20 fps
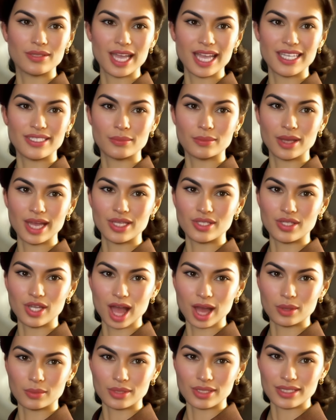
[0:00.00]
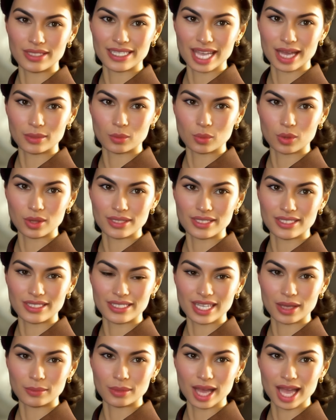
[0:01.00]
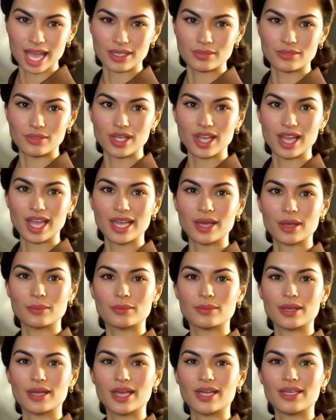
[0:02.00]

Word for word: It's my job to stay one step ahead of the game,